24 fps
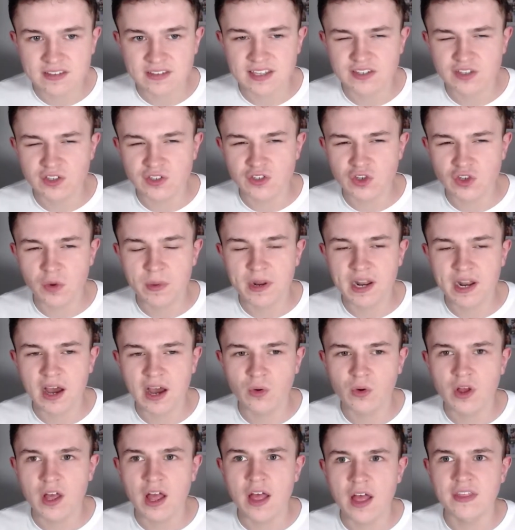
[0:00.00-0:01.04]
This is coming
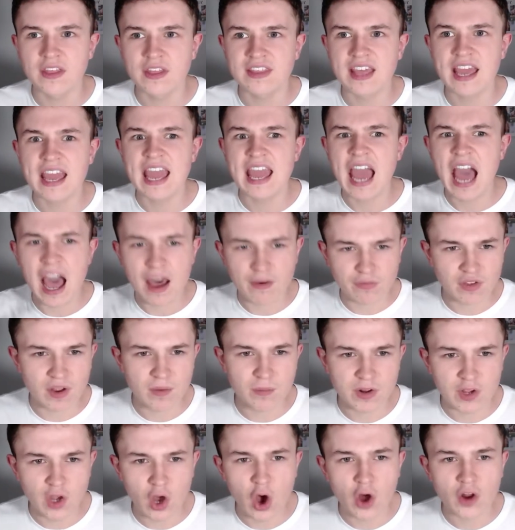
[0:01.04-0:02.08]
out the day after I'm
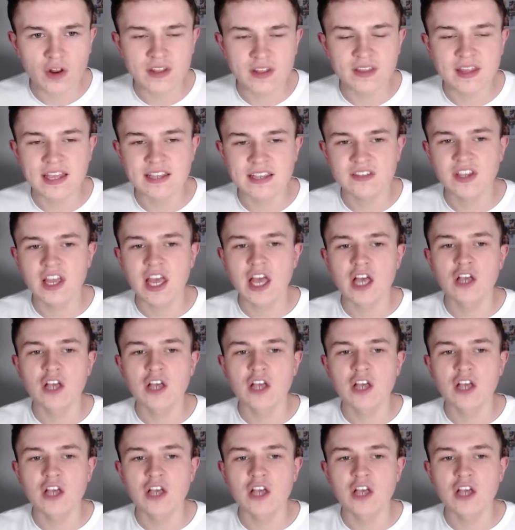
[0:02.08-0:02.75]
recording this.